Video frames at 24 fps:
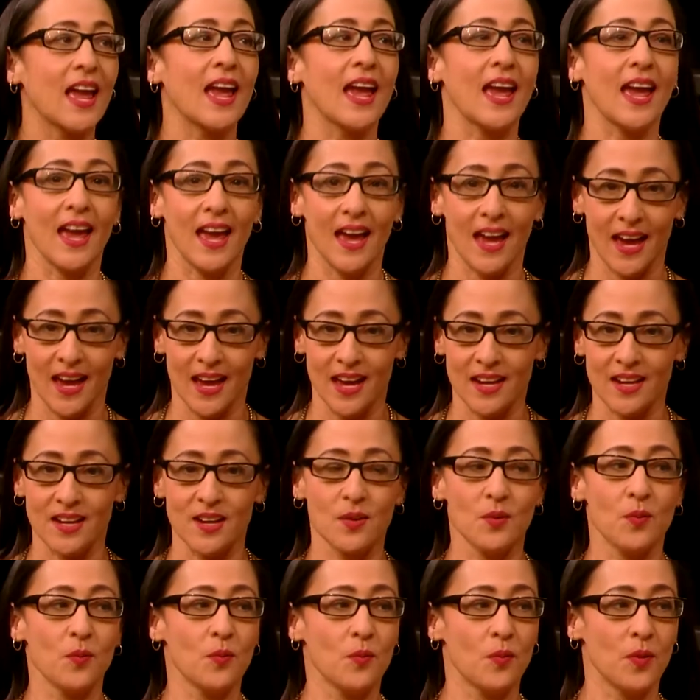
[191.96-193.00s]
And
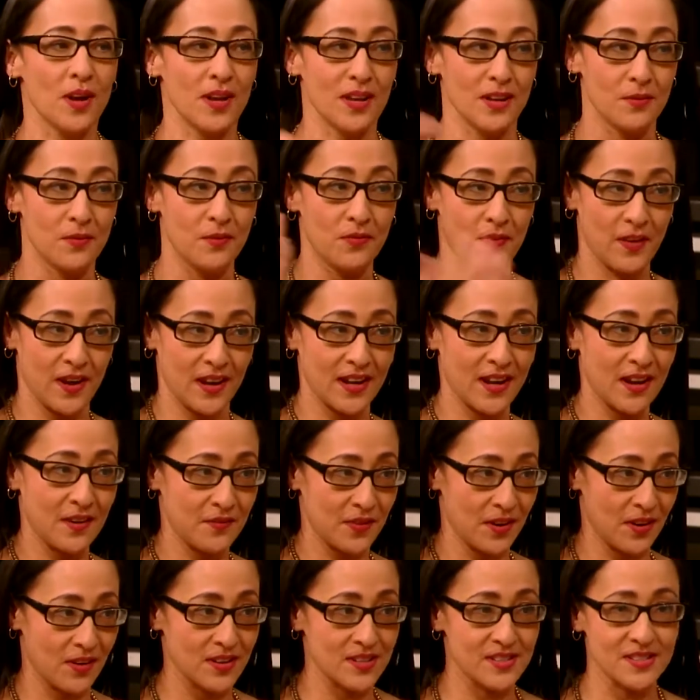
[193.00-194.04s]
what you will find out
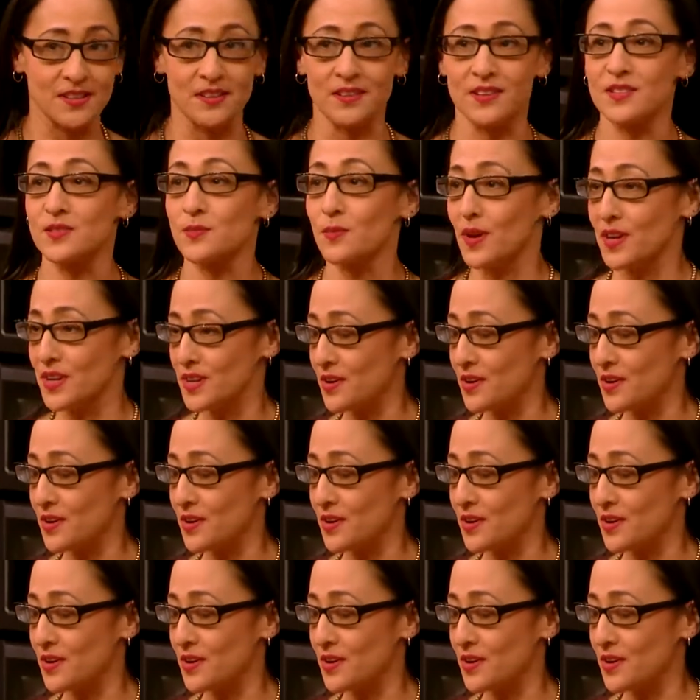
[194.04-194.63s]
very soon is when